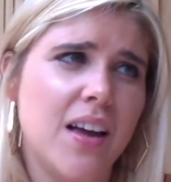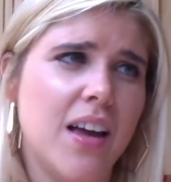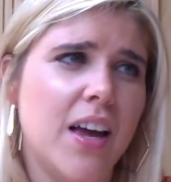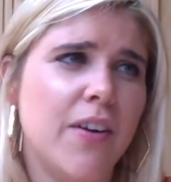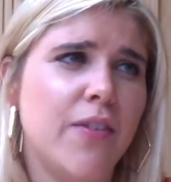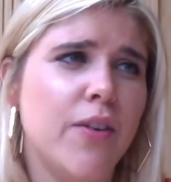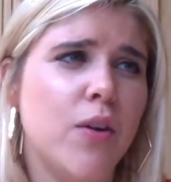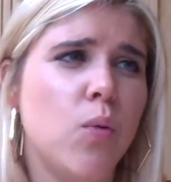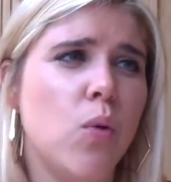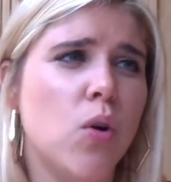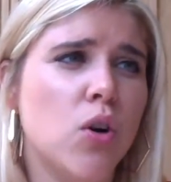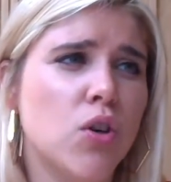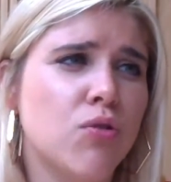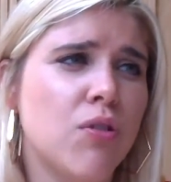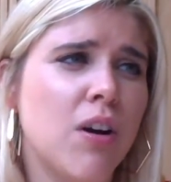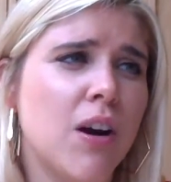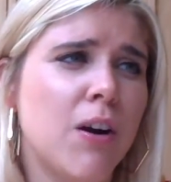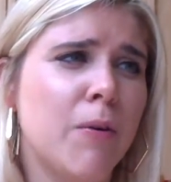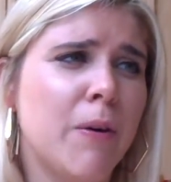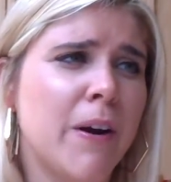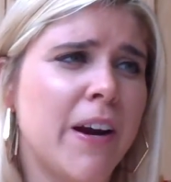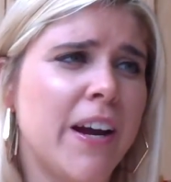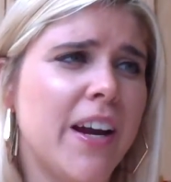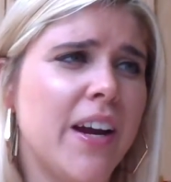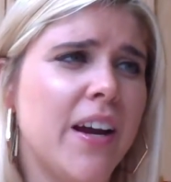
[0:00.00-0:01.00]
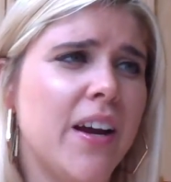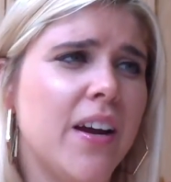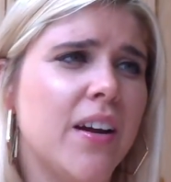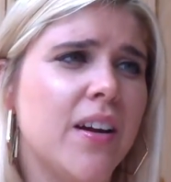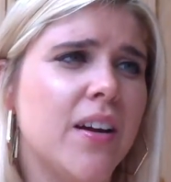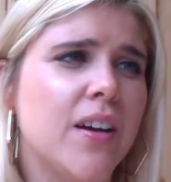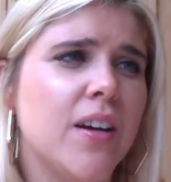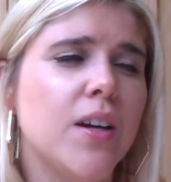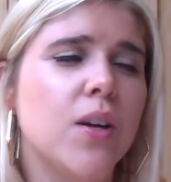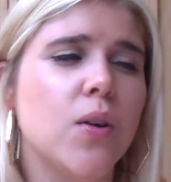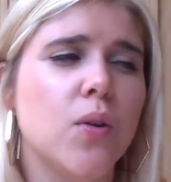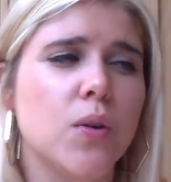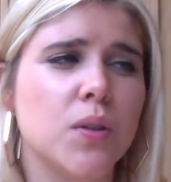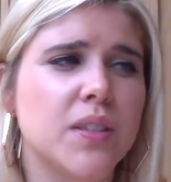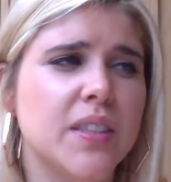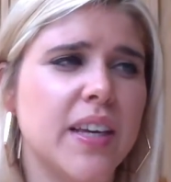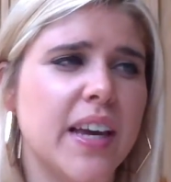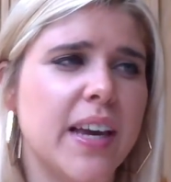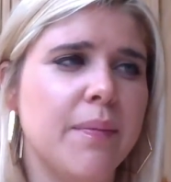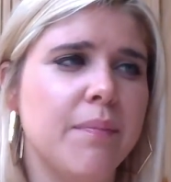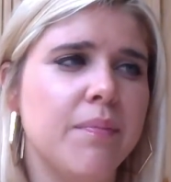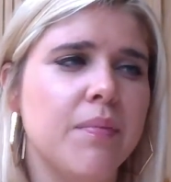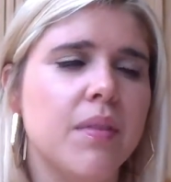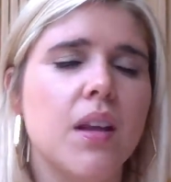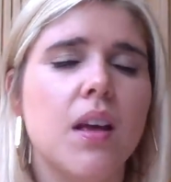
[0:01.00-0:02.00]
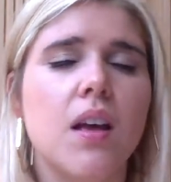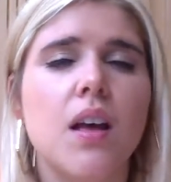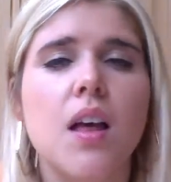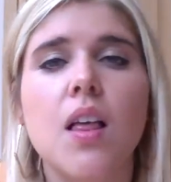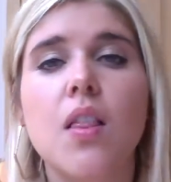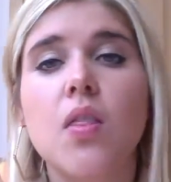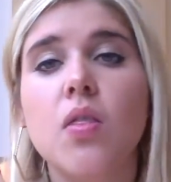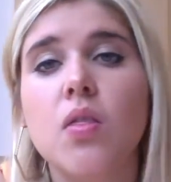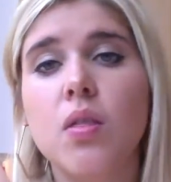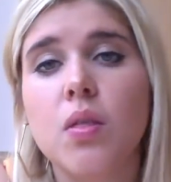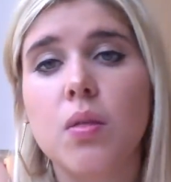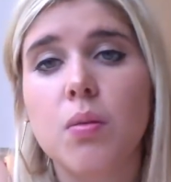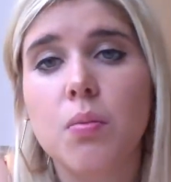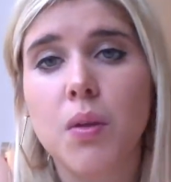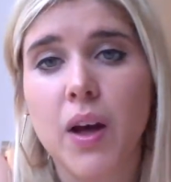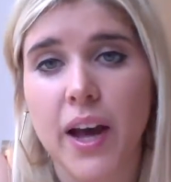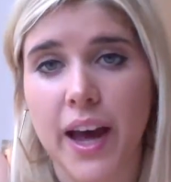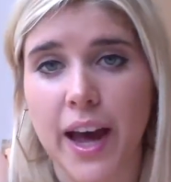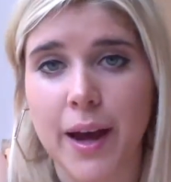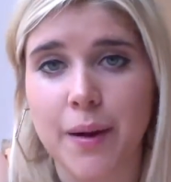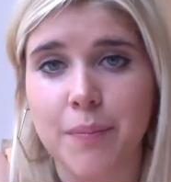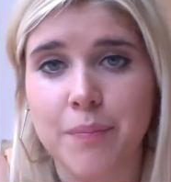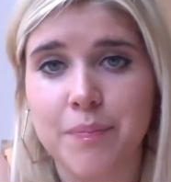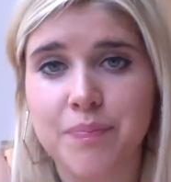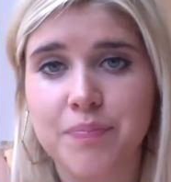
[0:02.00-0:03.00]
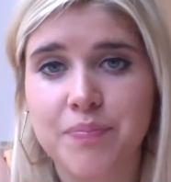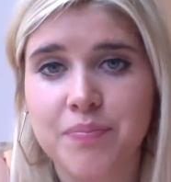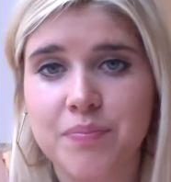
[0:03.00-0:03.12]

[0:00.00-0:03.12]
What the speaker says: If you watch rugby, you'll see. Okay,